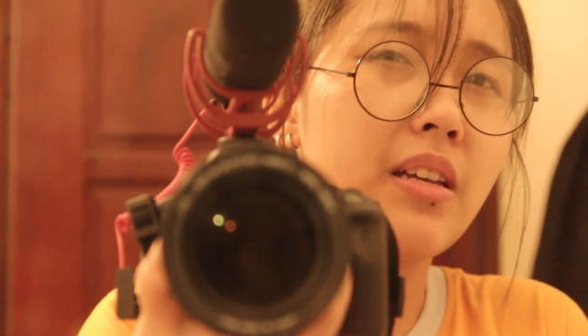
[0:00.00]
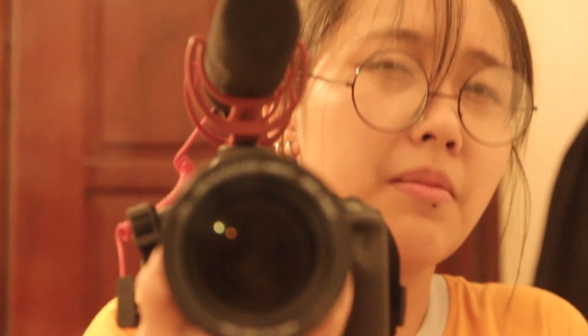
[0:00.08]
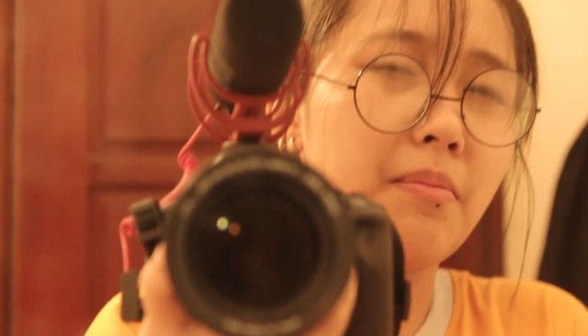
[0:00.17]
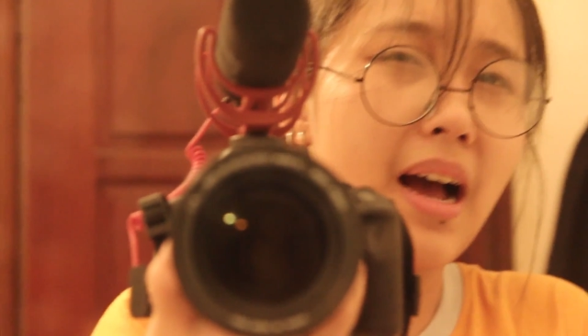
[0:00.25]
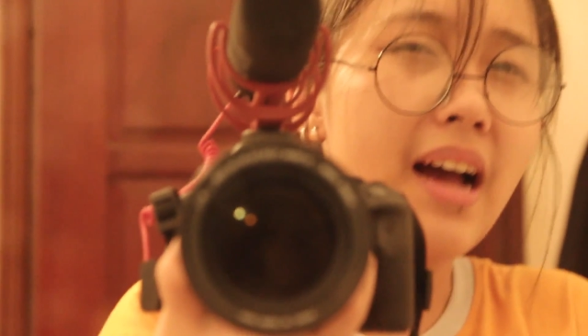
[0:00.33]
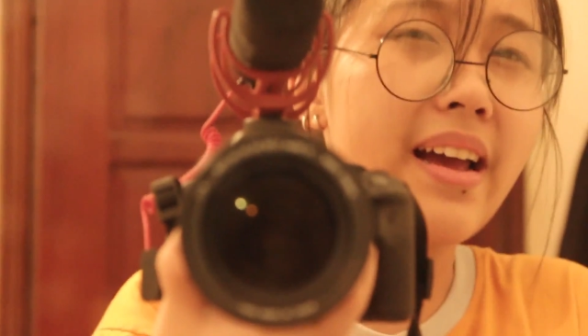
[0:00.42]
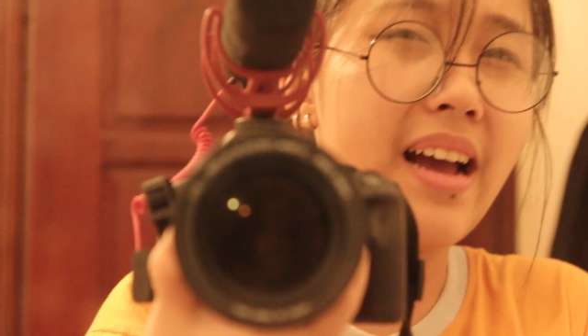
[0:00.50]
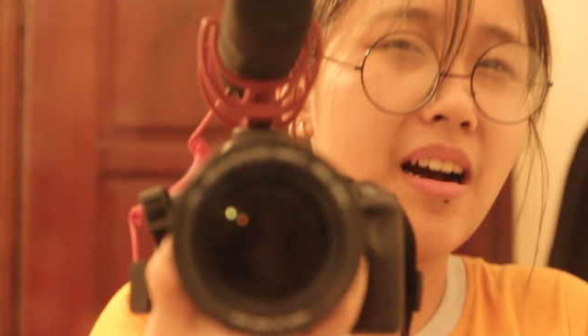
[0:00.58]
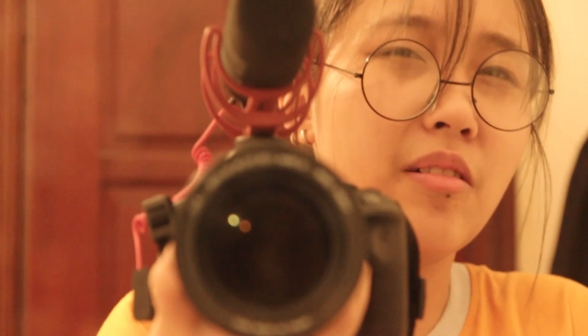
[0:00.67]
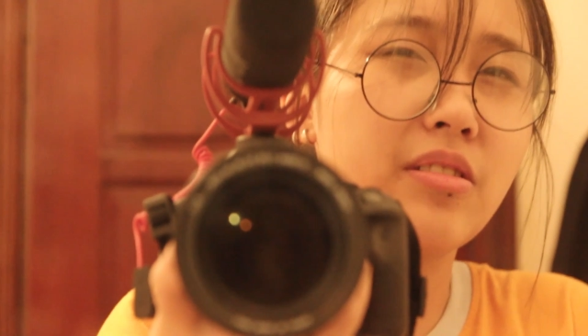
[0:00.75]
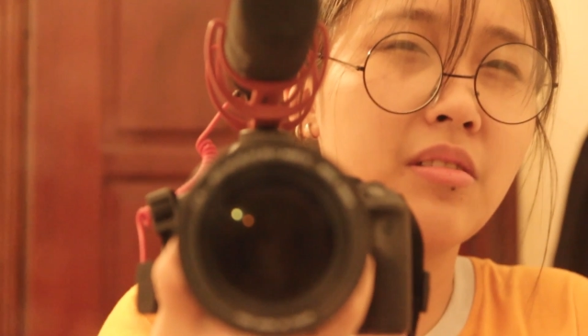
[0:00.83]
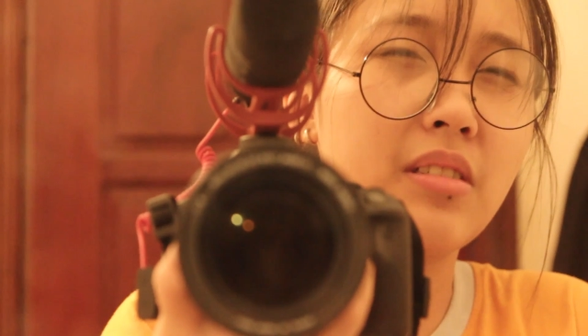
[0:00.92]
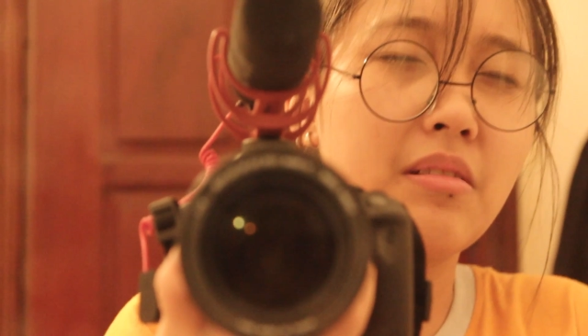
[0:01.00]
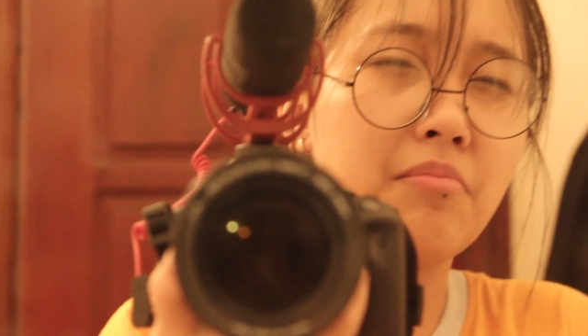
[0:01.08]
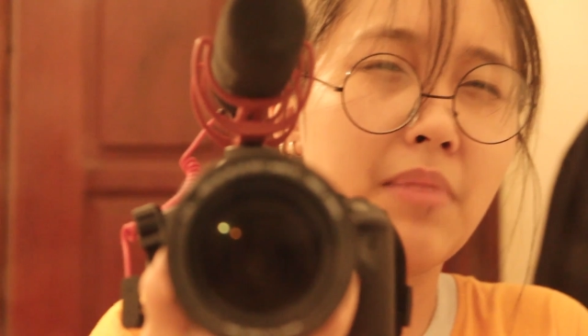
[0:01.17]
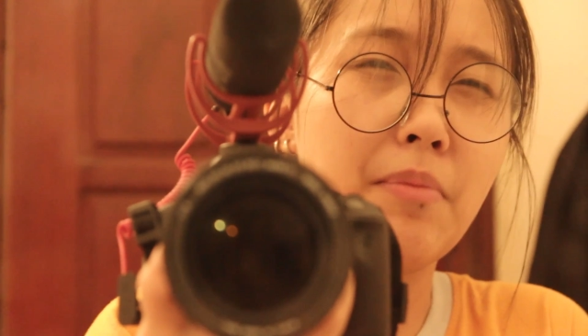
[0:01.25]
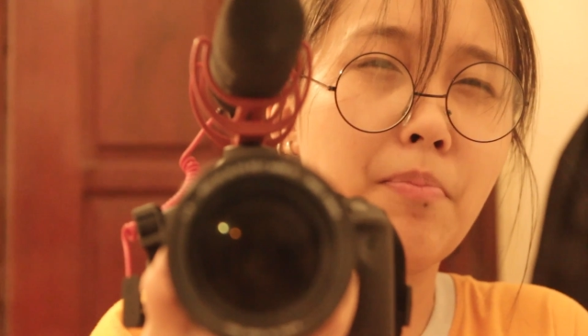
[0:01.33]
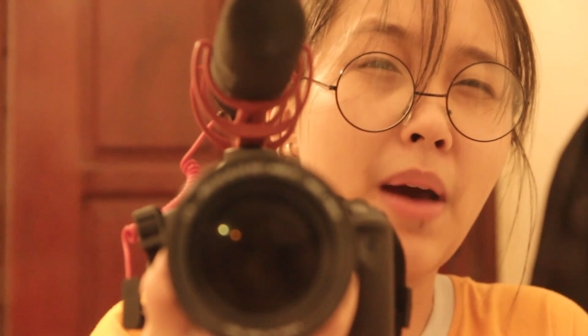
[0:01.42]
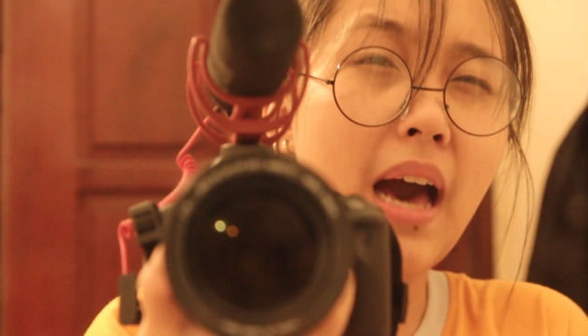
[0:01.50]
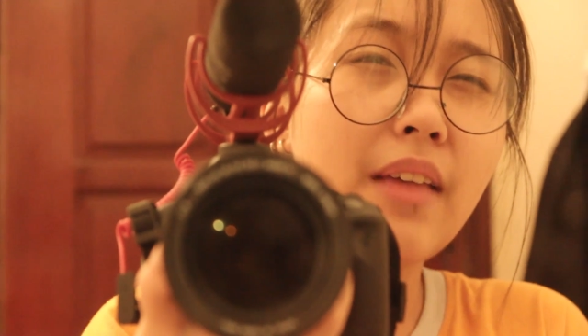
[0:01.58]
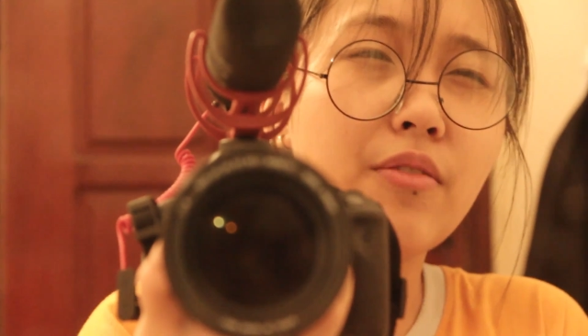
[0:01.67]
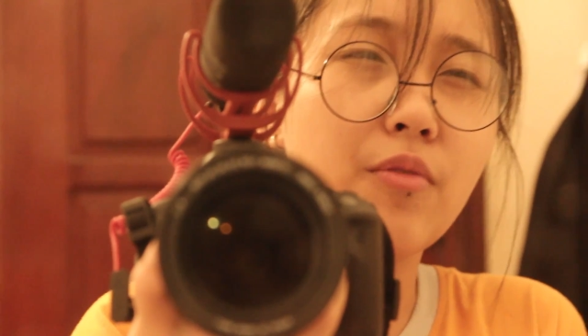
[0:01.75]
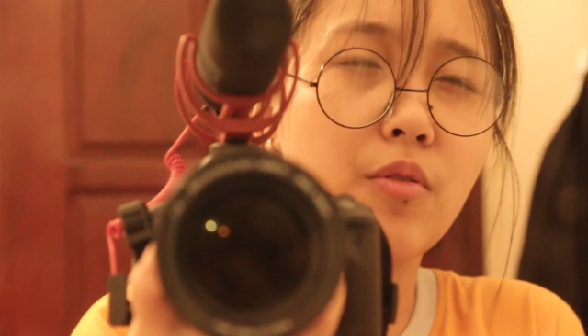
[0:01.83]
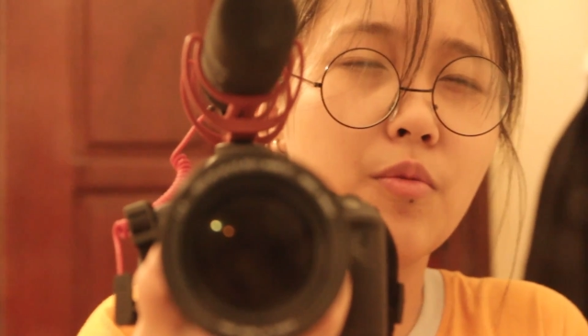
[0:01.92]
in my house and in my
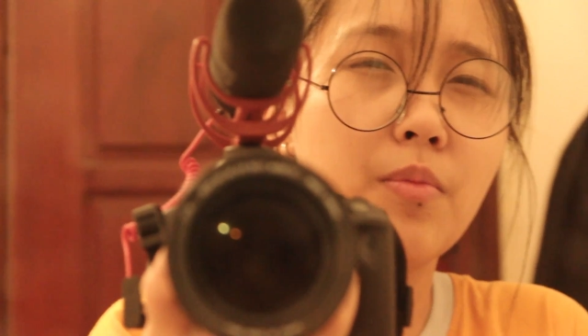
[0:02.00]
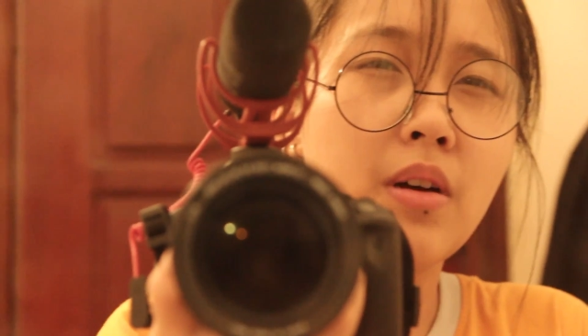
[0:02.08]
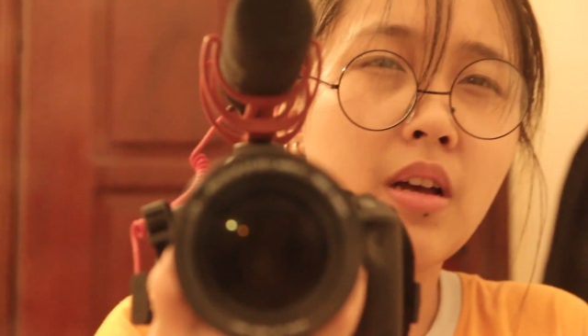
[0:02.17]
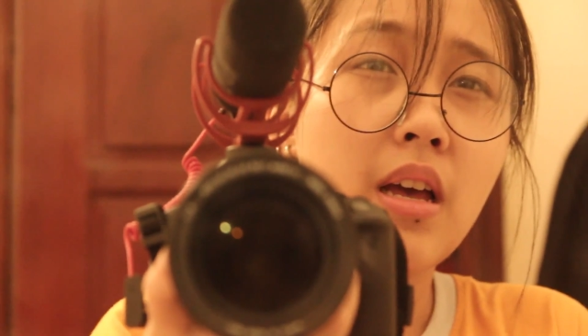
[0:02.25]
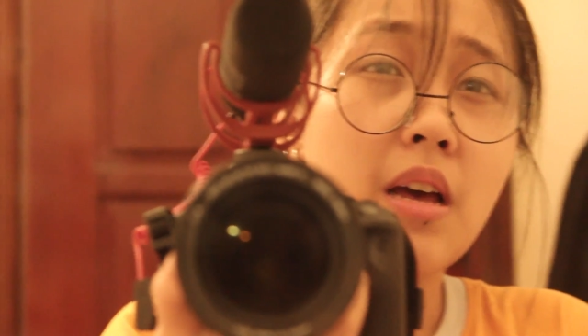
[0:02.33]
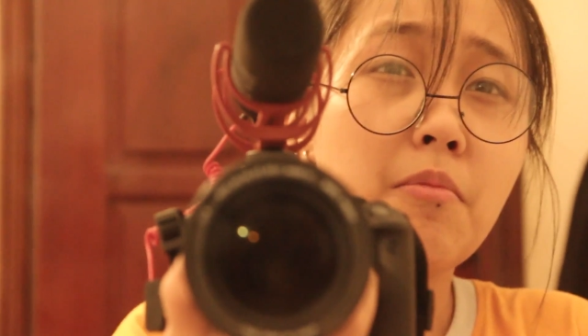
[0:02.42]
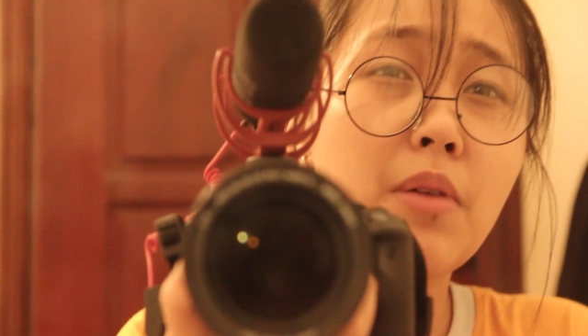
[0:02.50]
bathroom,